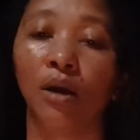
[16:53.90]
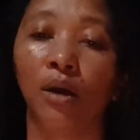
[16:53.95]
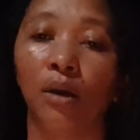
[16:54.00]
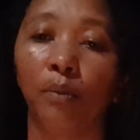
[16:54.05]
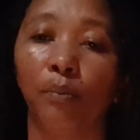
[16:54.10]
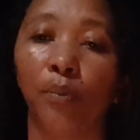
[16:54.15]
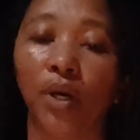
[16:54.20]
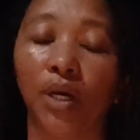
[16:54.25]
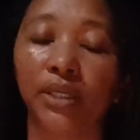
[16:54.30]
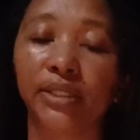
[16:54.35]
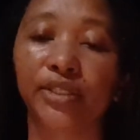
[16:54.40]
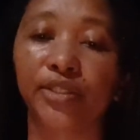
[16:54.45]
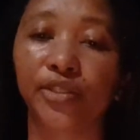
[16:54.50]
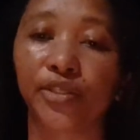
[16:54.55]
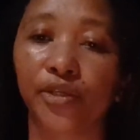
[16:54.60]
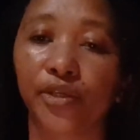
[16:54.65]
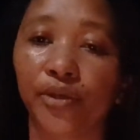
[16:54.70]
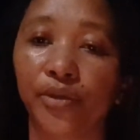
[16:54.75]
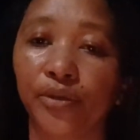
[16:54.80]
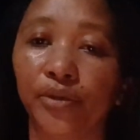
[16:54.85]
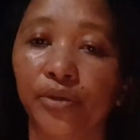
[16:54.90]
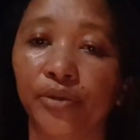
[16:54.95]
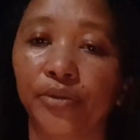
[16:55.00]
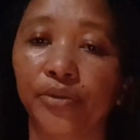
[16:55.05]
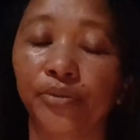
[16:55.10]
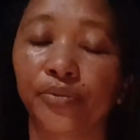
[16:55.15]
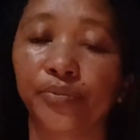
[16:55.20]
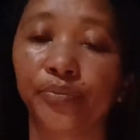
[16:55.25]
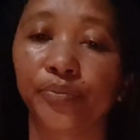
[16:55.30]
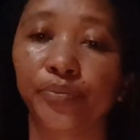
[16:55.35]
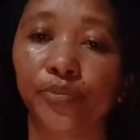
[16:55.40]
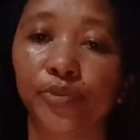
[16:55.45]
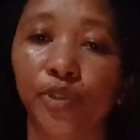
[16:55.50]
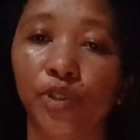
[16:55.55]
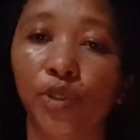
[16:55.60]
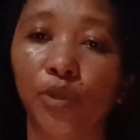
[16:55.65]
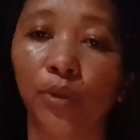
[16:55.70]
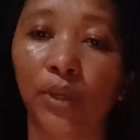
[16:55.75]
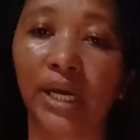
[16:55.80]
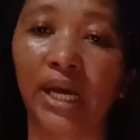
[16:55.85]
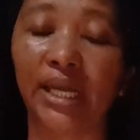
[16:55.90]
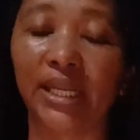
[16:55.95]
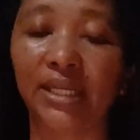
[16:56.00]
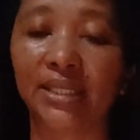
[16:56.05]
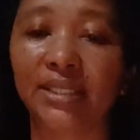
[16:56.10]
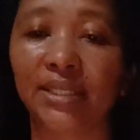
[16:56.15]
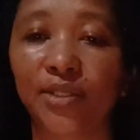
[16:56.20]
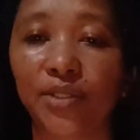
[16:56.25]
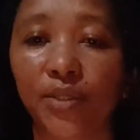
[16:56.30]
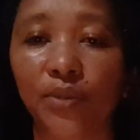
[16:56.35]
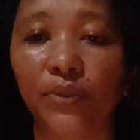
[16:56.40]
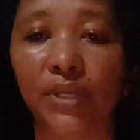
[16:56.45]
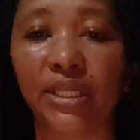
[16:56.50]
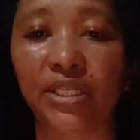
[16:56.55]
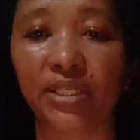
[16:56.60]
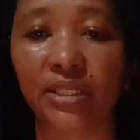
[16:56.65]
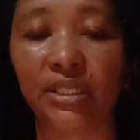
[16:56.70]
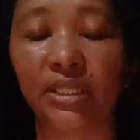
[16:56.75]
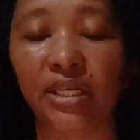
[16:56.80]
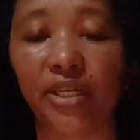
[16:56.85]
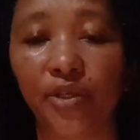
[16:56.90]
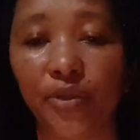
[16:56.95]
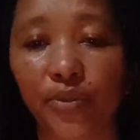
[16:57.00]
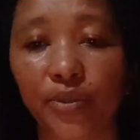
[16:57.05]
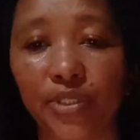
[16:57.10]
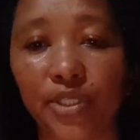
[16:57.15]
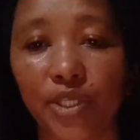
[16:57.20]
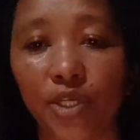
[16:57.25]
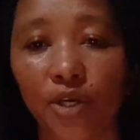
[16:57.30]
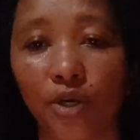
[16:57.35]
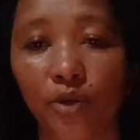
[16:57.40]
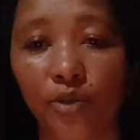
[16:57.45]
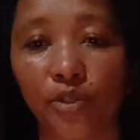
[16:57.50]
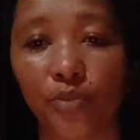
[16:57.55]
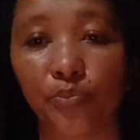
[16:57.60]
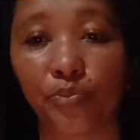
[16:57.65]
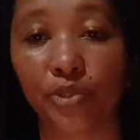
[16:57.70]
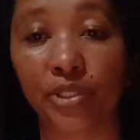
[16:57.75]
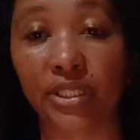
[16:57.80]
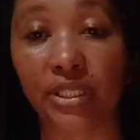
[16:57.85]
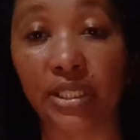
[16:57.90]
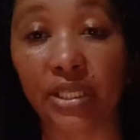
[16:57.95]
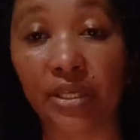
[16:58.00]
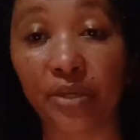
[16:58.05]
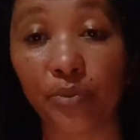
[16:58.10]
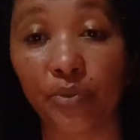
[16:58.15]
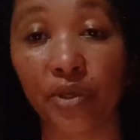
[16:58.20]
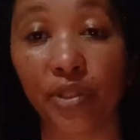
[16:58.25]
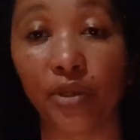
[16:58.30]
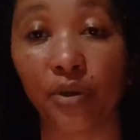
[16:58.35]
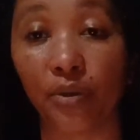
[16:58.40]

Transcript: But, you know, you look at the situation and you see how to proceed with